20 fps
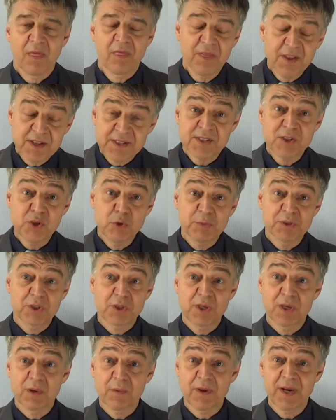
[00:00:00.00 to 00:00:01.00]
This new
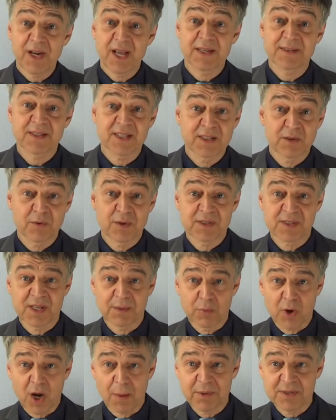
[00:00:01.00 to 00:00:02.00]
material has interesting
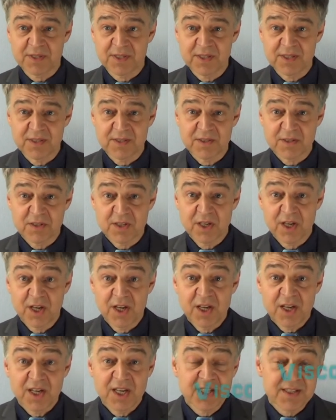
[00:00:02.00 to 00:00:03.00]
properties.
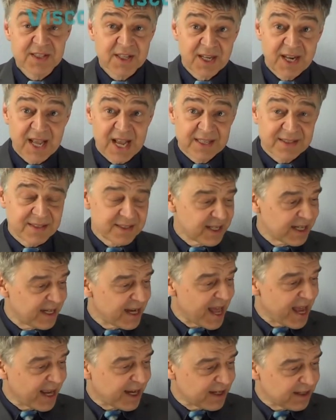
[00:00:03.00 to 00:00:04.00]
It's elastic
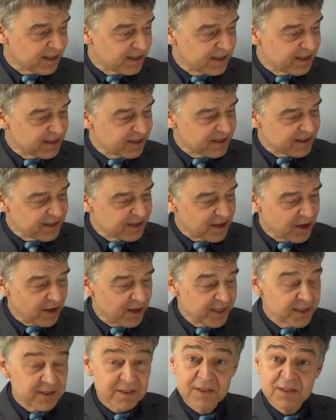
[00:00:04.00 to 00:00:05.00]
like a
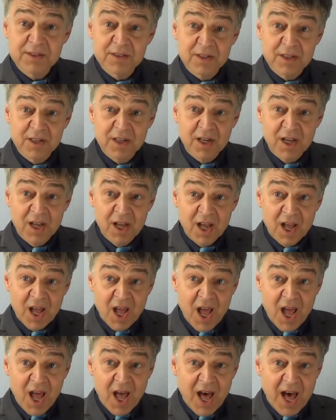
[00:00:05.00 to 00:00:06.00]
solid,
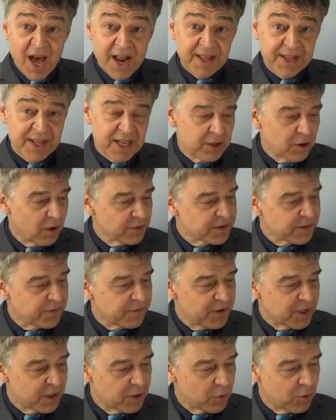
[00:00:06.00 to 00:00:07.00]
and it can also
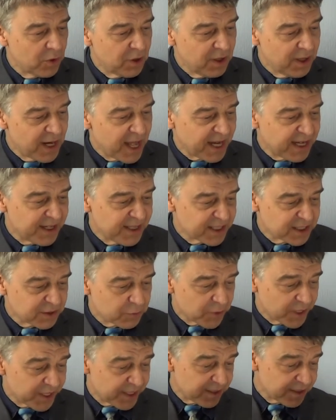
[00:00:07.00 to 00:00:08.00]
flow like a
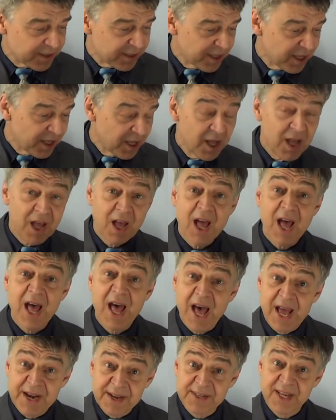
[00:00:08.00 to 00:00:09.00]
liquid,
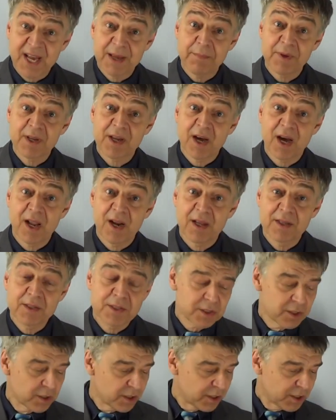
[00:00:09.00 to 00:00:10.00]
and can be colored
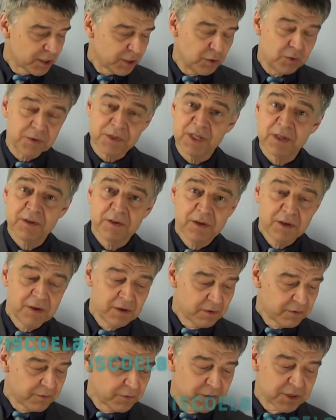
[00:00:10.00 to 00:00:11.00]
using
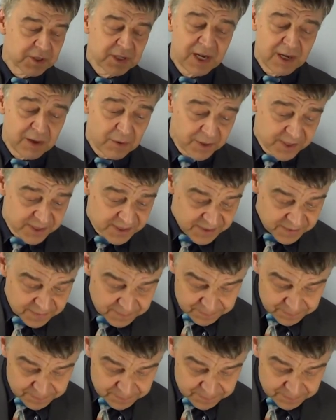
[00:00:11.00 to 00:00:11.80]
food colorants.